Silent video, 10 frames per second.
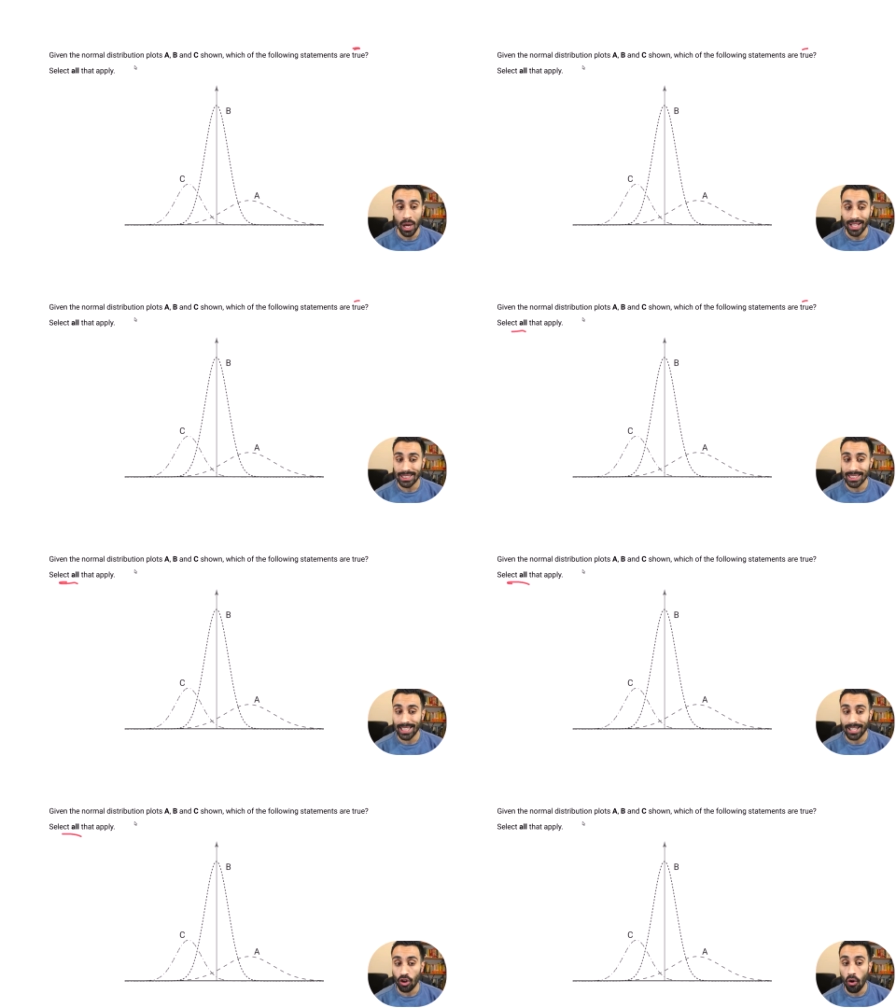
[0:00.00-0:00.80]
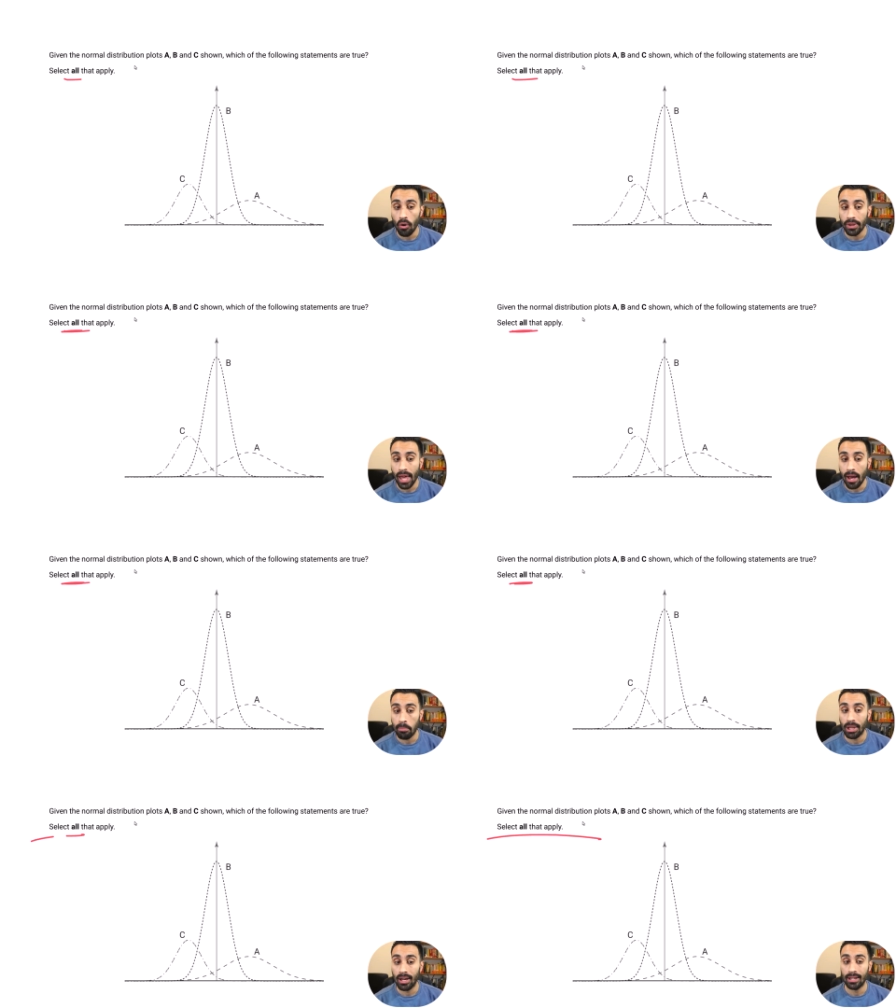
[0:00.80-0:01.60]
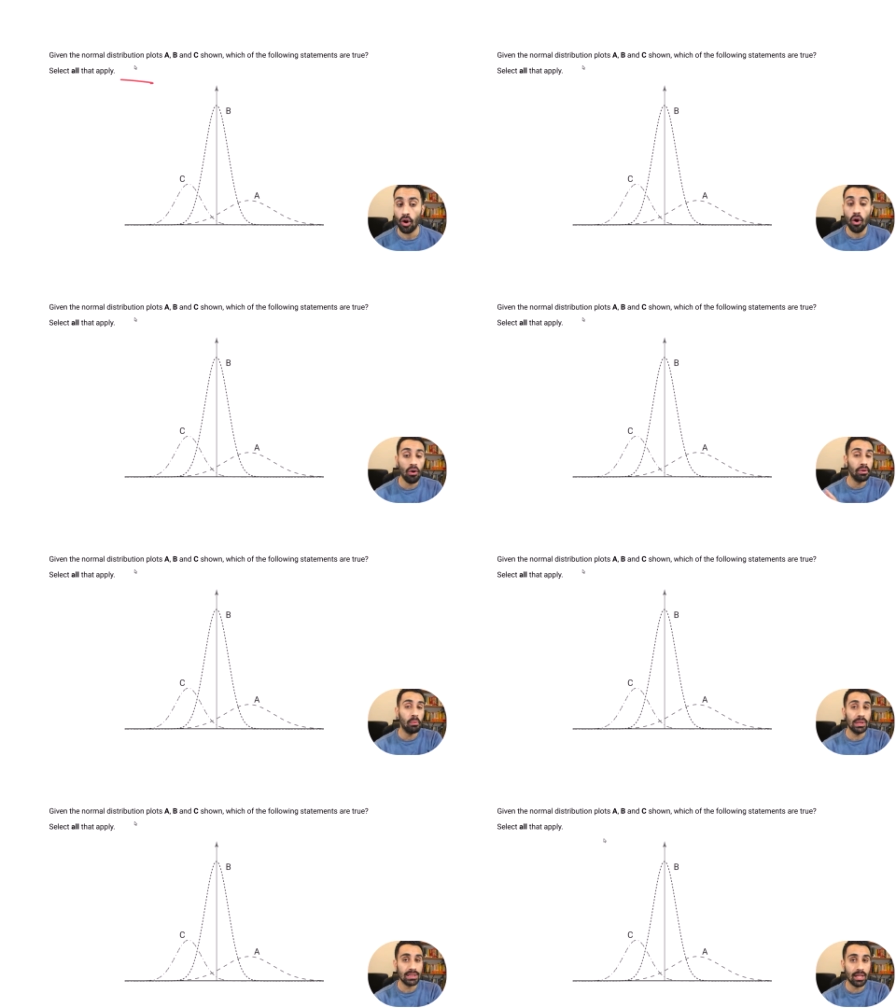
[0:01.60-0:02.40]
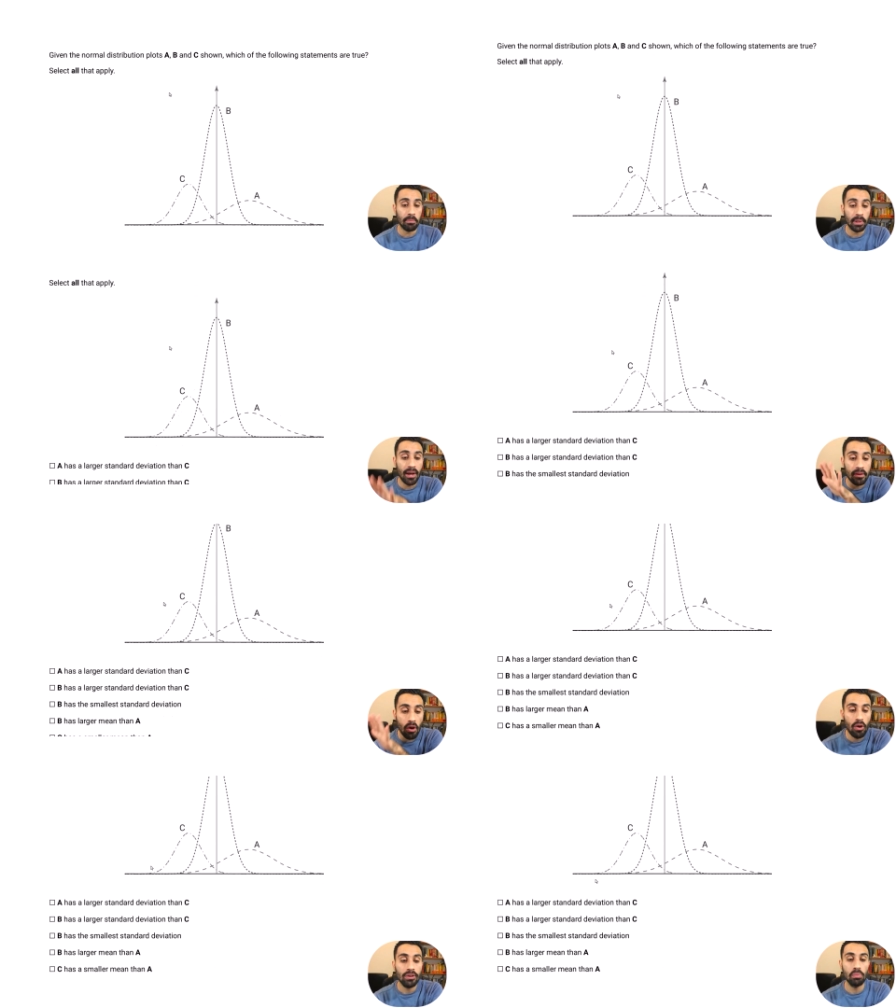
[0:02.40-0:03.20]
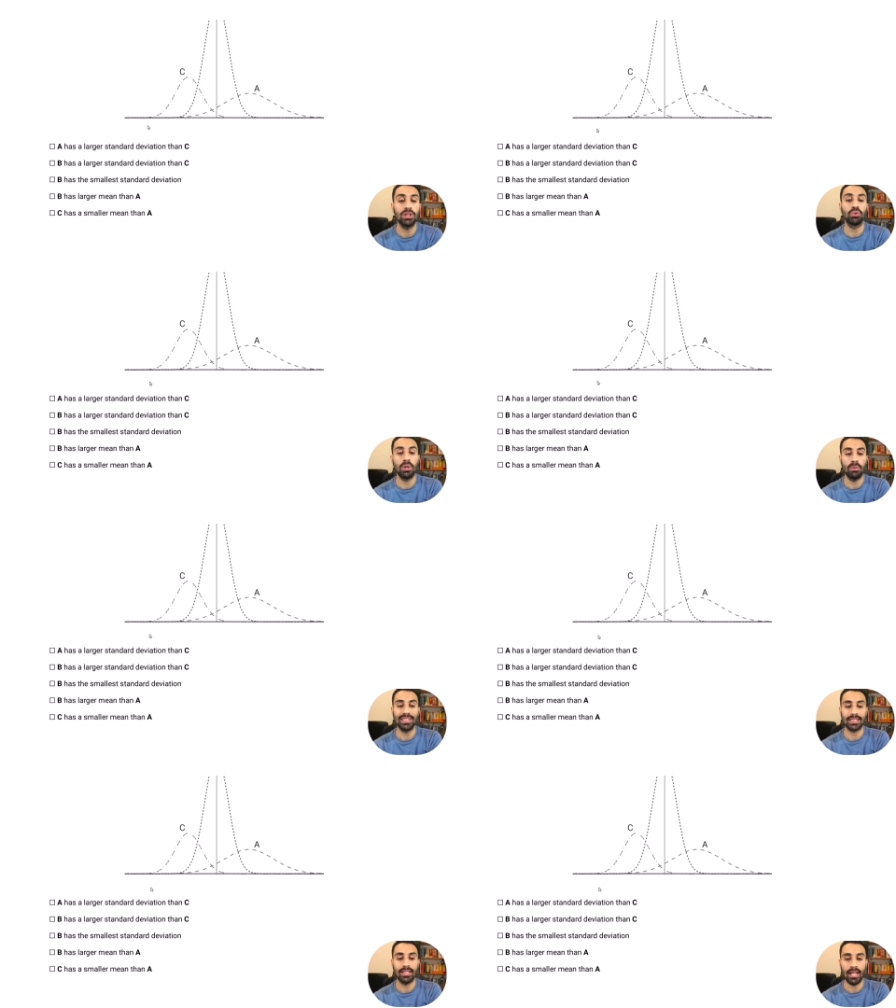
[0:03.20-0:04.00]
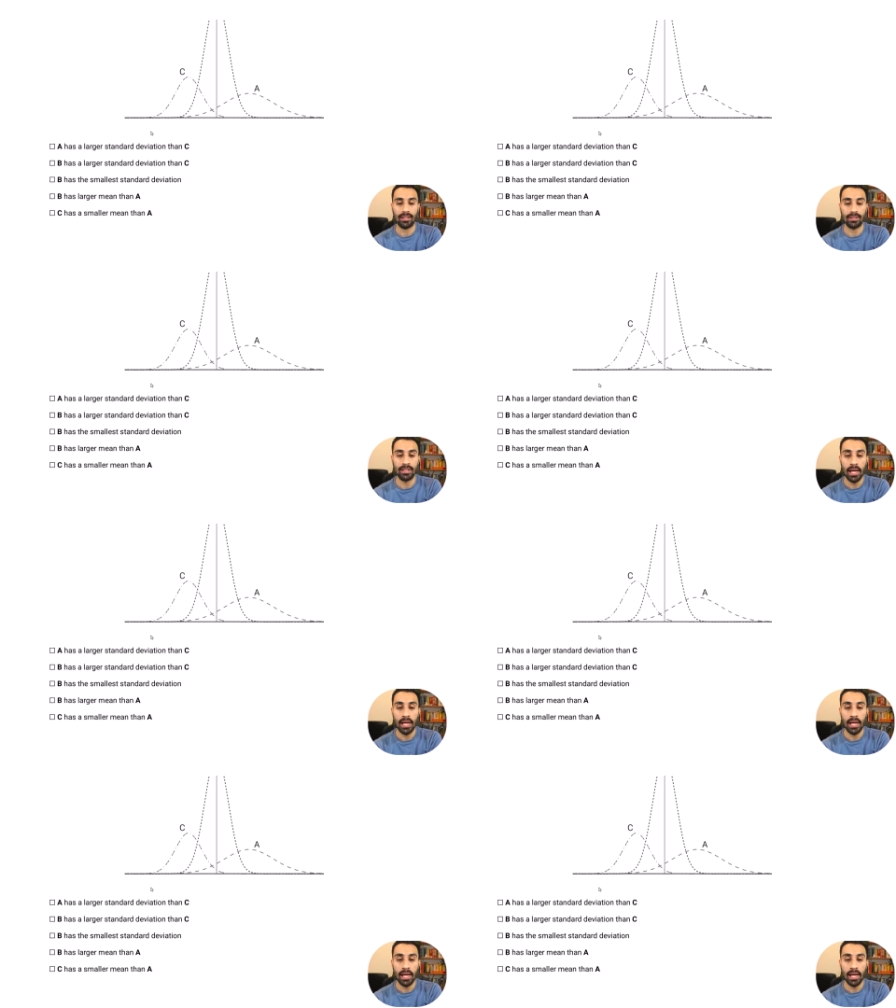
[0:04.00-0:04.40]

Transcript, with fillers: Select all that apply. All the ones that apply are the ones we want to select.